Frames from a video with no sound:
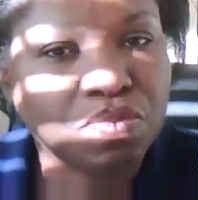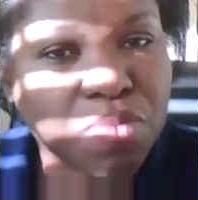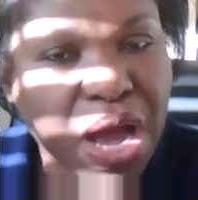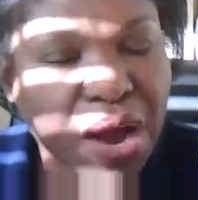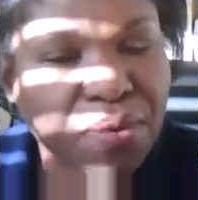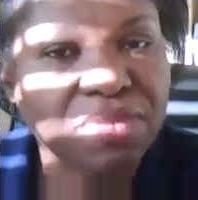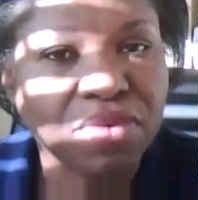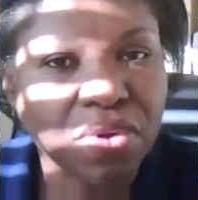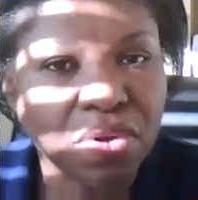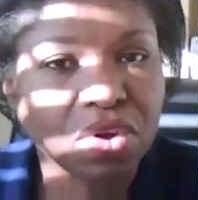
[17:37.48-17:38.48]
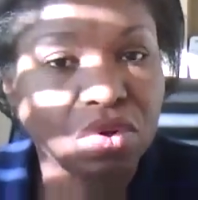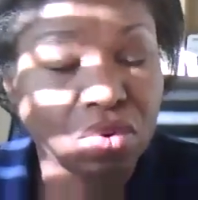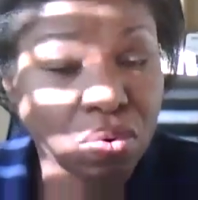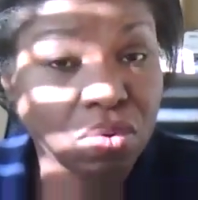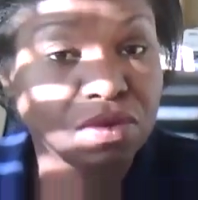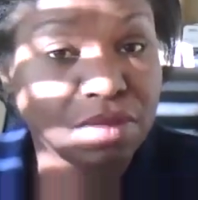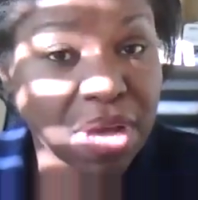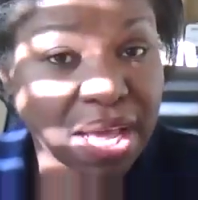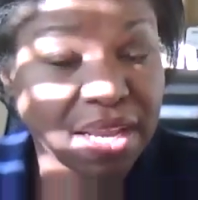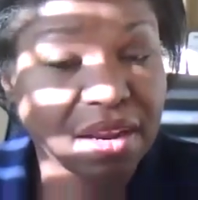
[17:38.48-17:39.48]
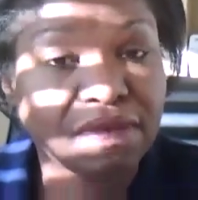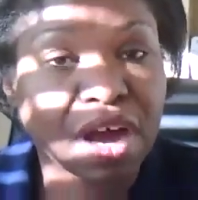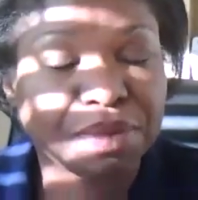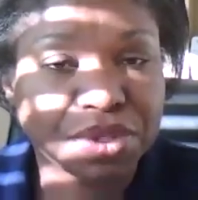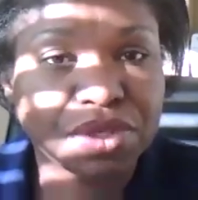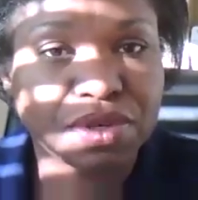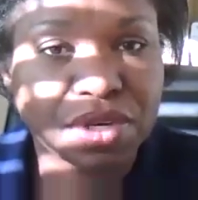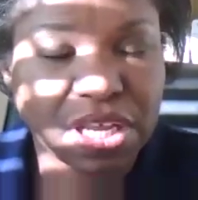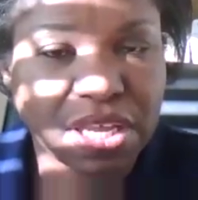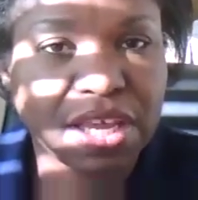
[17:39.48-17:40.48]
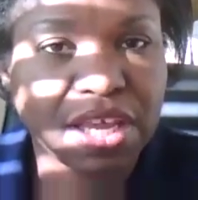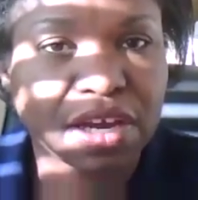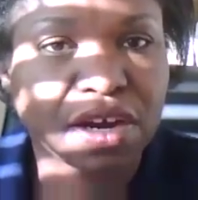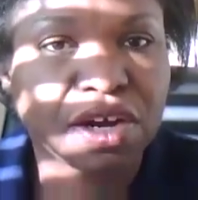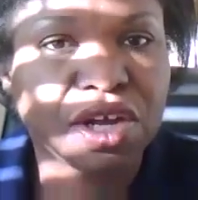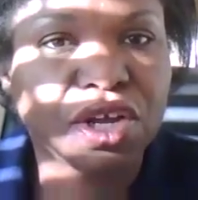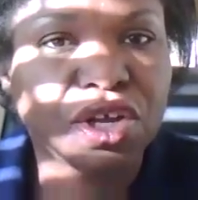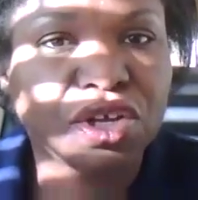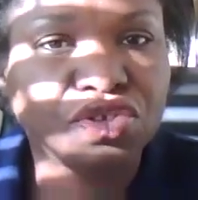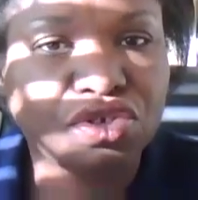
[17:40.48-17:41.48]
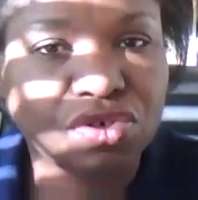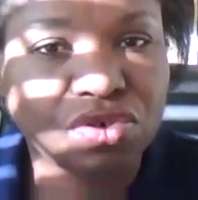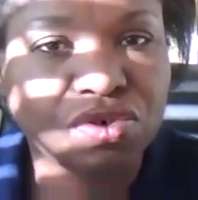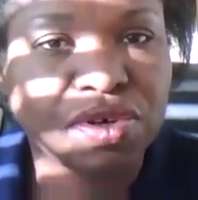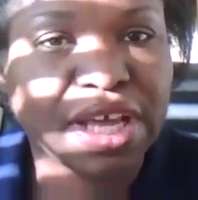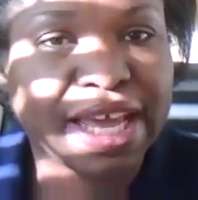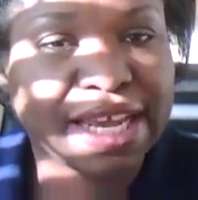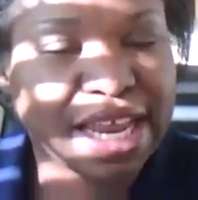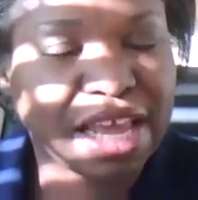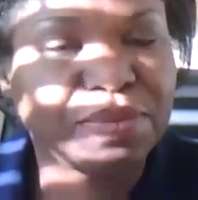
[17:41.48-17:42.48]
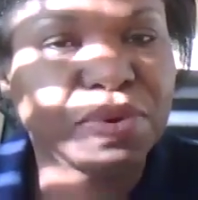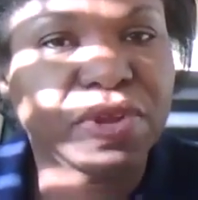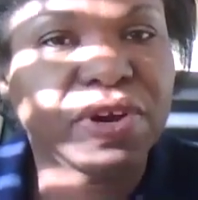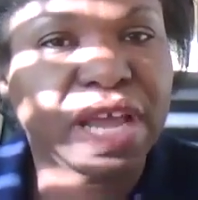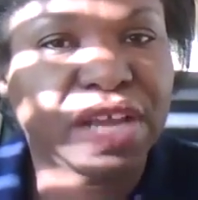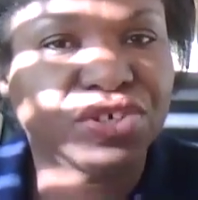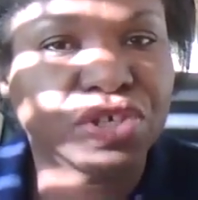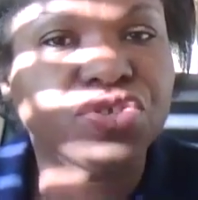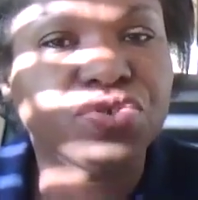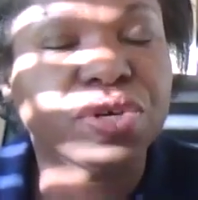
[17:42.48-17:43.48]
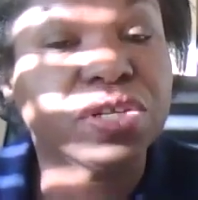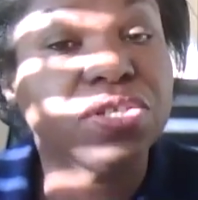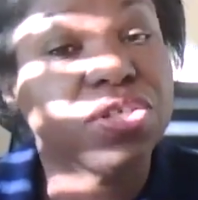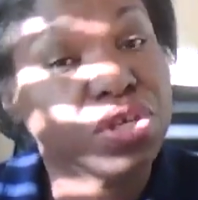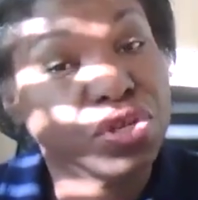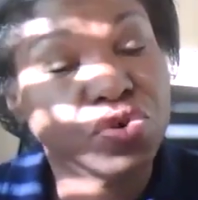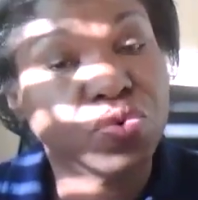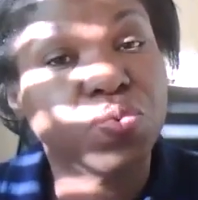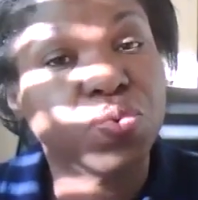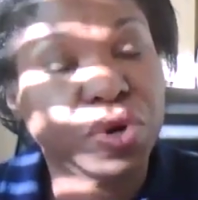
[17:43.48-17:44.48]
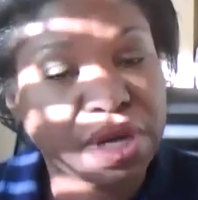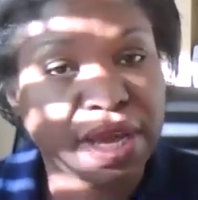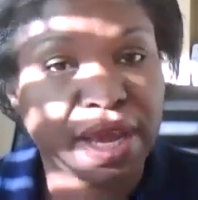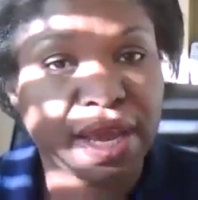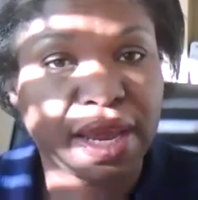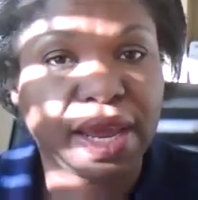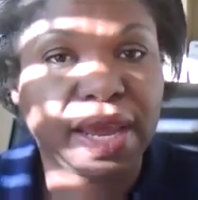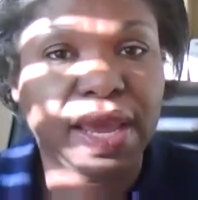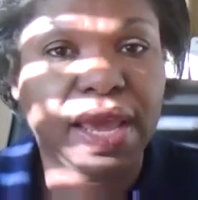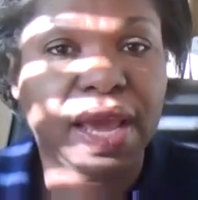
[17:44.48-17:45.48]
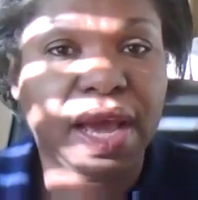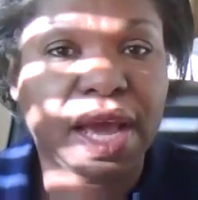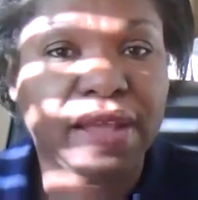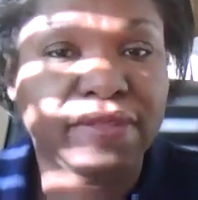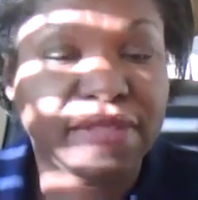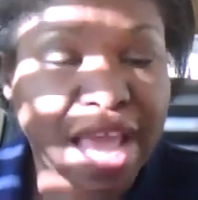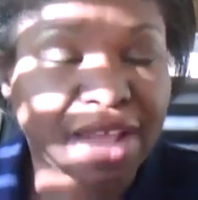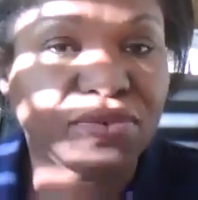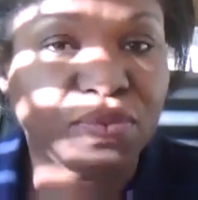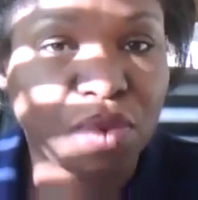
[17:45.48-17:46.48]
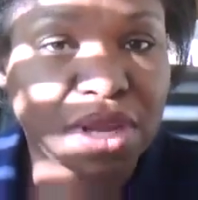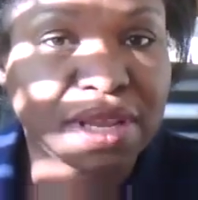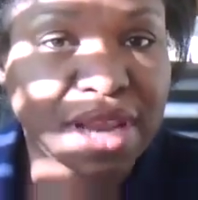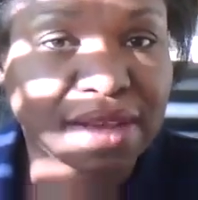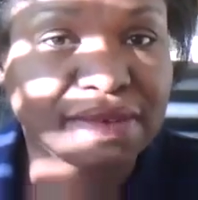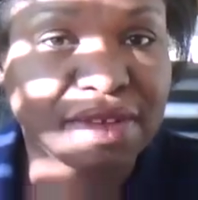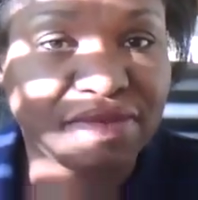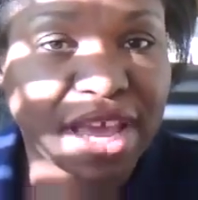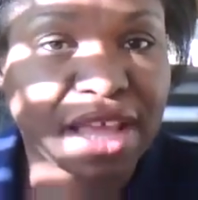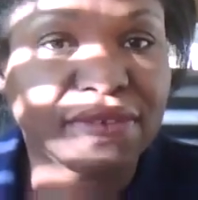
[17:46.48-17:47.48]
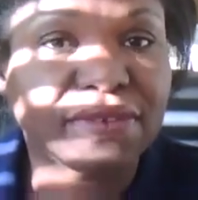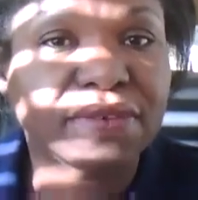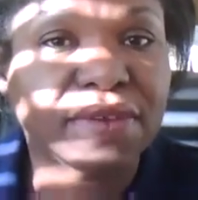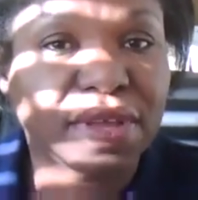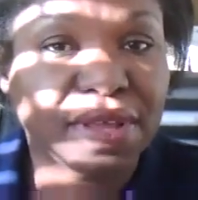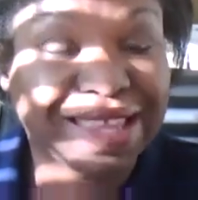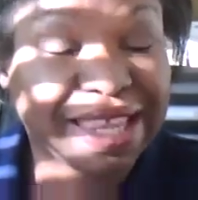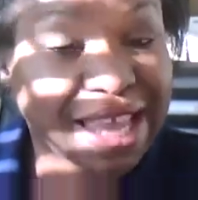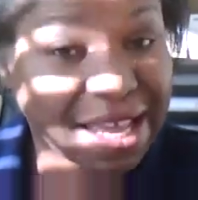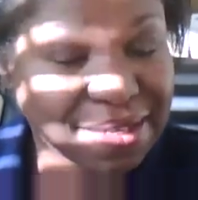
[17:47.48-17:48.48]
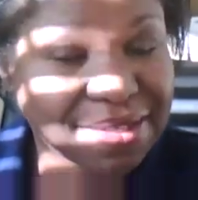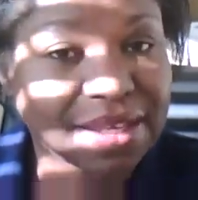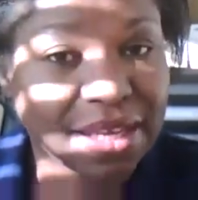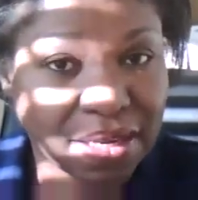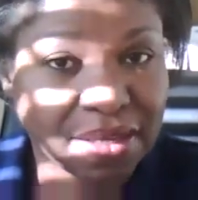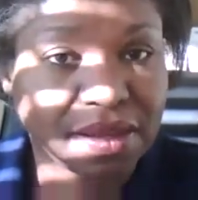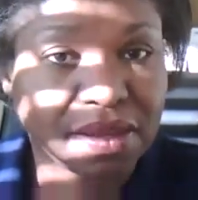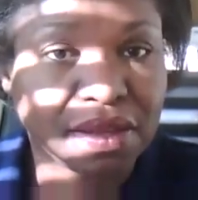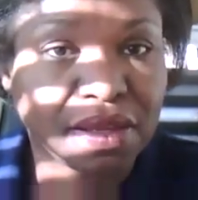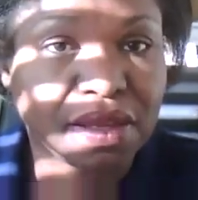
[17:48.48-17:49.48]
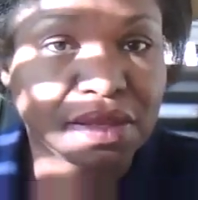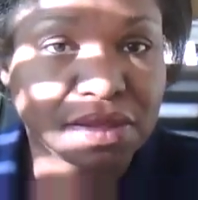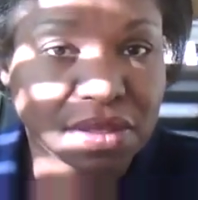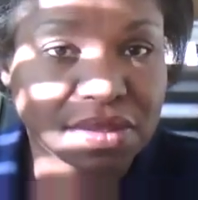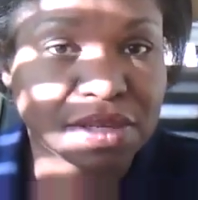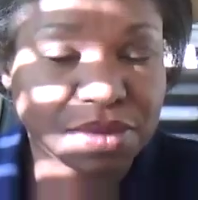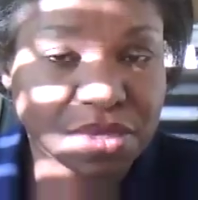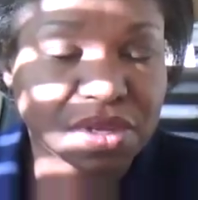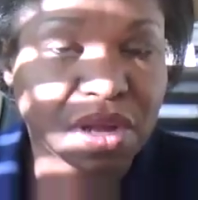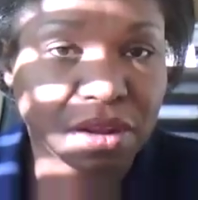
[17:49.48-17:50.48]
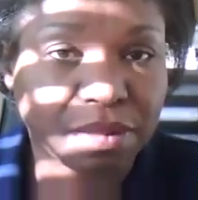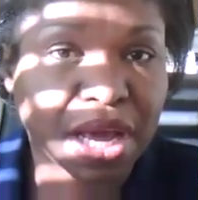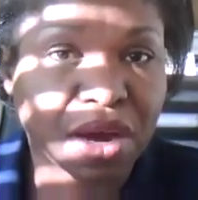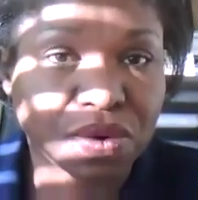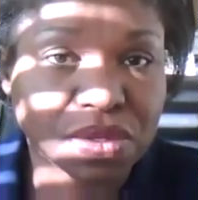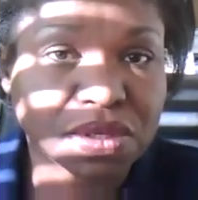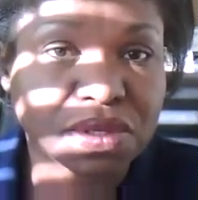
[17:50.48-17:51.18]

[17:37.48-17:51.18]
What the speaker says: powerful gold mine of opportunity here to enable their agents to continue working. And that's what Next Events Legacy Systems is all about.